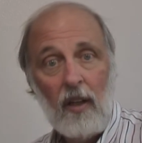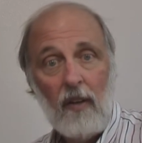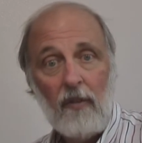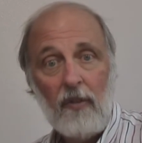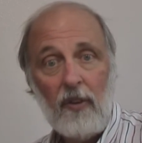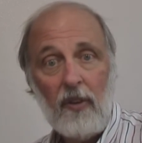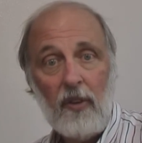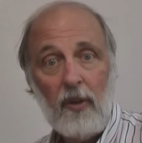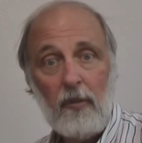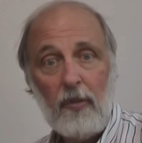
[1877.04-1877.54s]
For
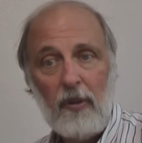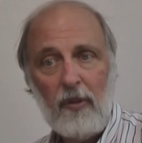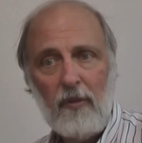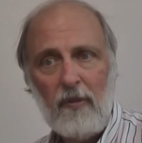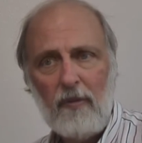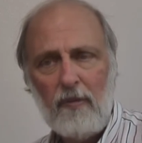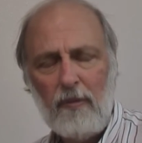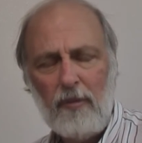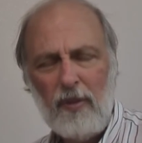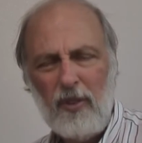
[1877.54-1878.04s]
other
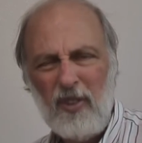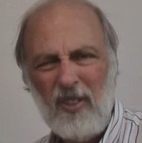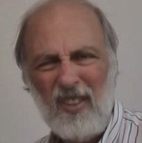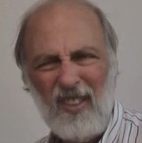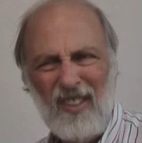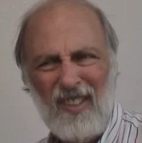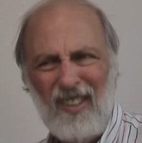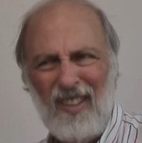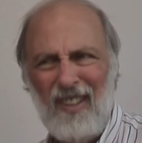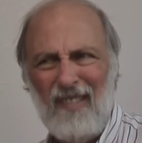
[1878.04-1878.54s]

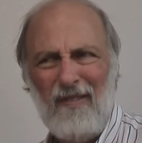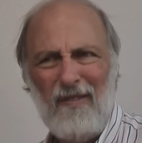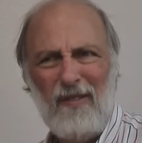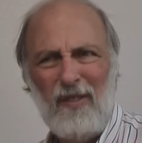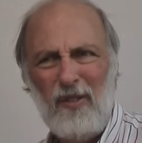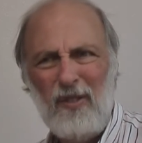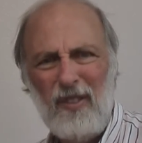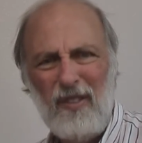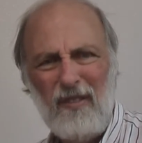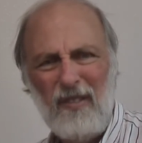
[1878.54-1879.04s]
persons, like
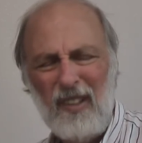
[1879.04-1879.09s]
food,